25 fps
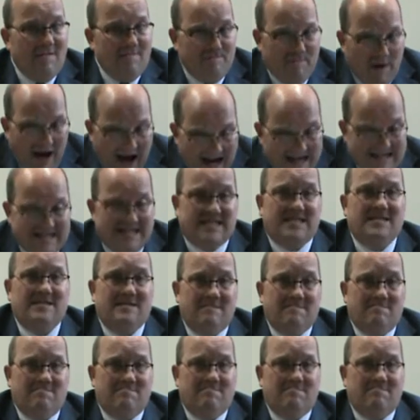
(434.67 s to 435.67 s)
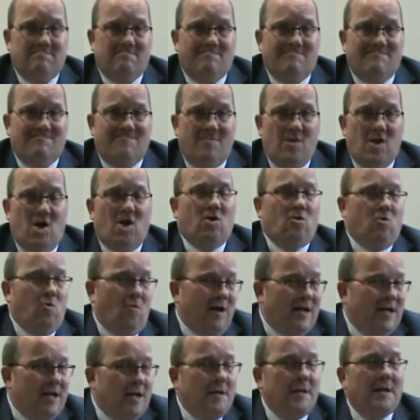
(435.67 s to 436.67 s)
But,
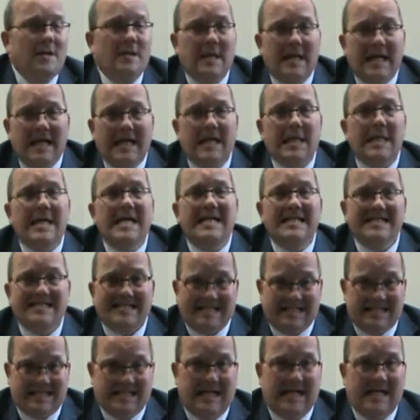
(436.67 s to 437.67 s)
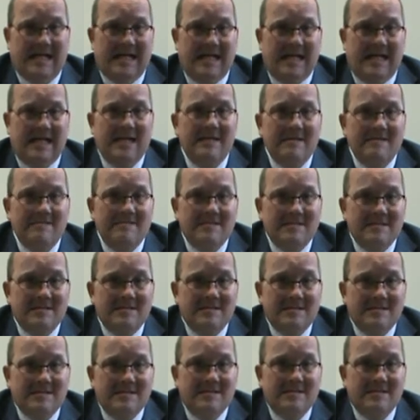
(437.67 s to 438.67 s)
according to the Legal Aid Society,
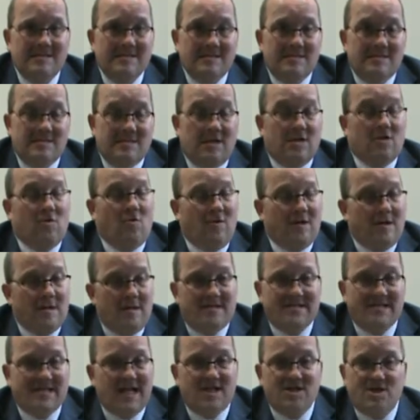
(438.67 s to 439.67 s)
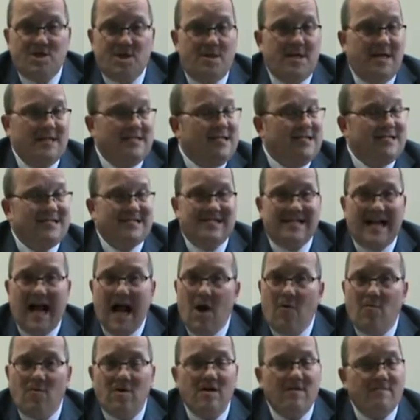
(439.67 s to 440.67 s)
an organization that does
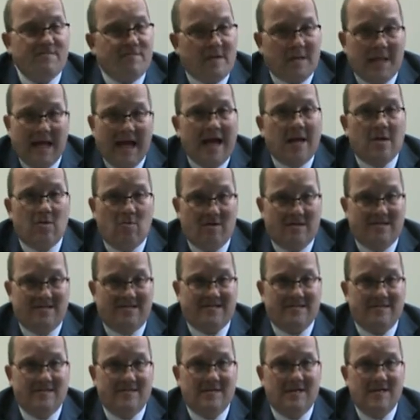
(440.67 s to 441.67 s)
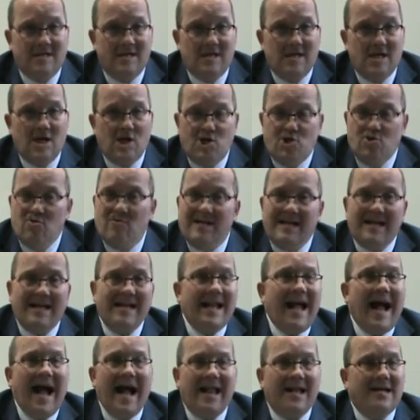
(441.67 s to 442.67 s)
not work for landlords, you
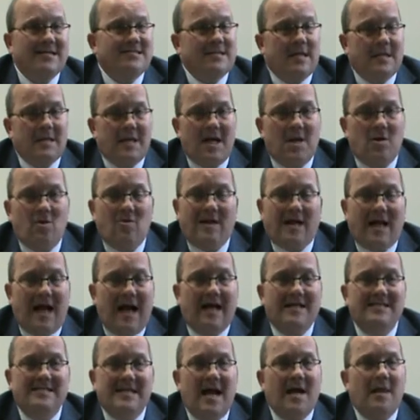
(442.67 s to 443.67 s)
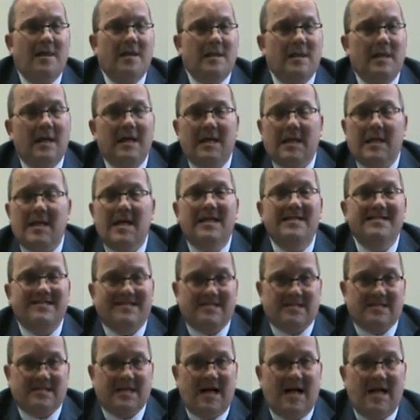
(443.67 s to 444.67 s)
cannot, as a landlord, contact the Legal Aid
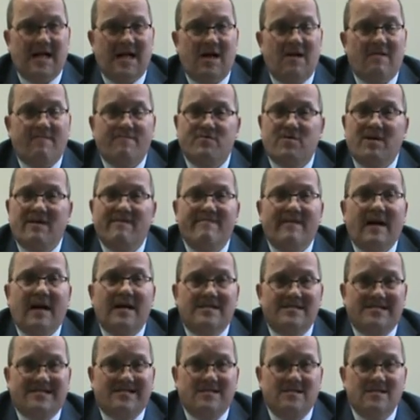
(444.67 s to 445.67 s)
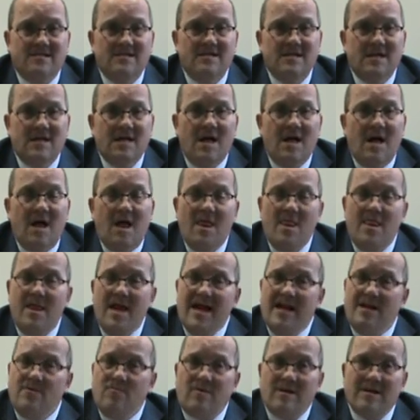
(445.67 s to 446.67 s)
Society for advice.
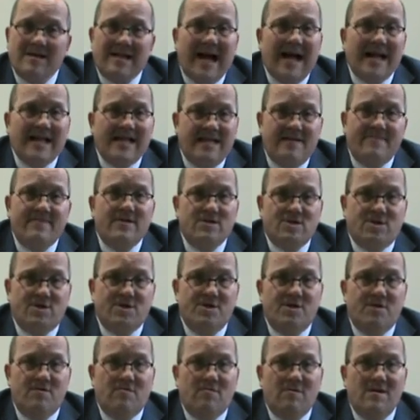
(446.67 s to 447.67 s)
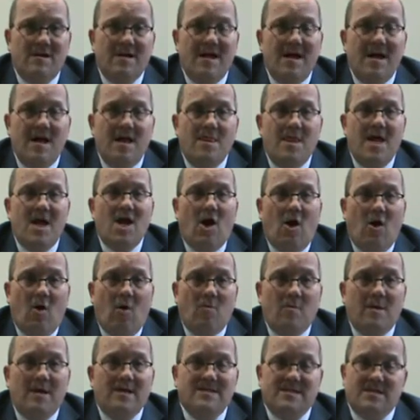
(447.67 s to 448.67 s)
They will not give it to you. They
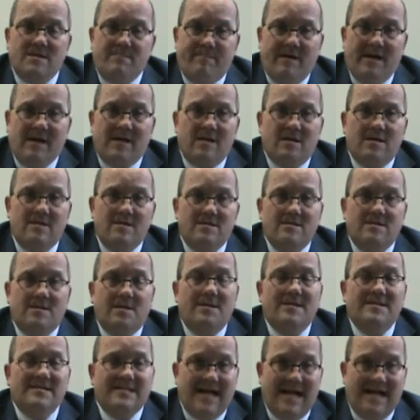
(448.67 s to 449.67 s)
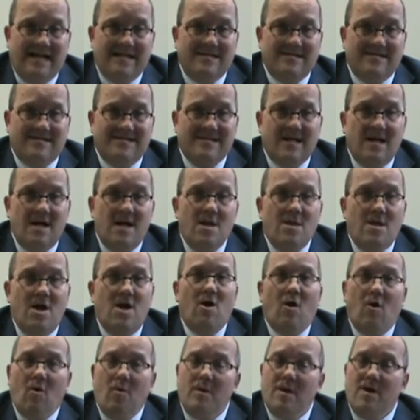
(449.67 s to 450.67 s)
only speak to the tenants.
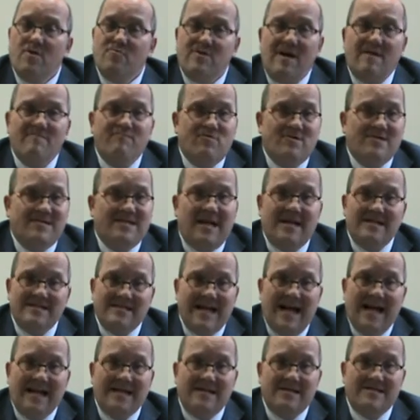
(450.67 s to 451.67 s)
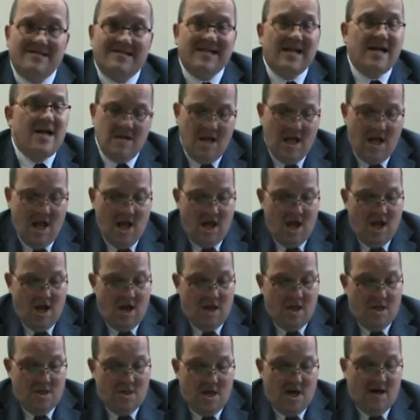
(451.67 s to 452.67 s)
They only represent tenants.
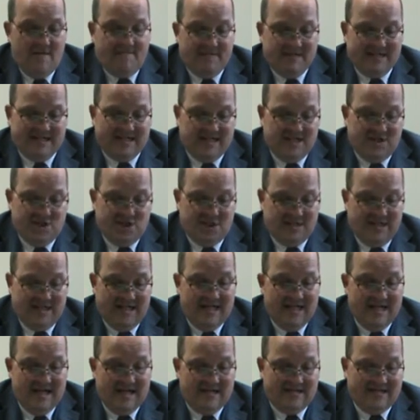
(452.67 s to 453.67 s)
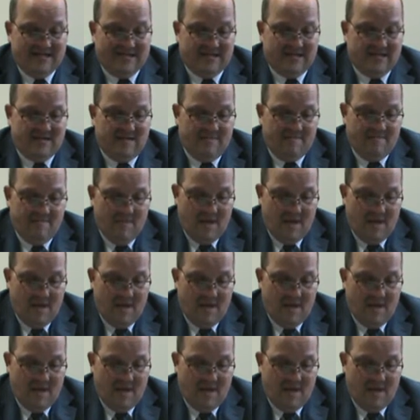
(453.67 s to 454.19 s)
Their position is,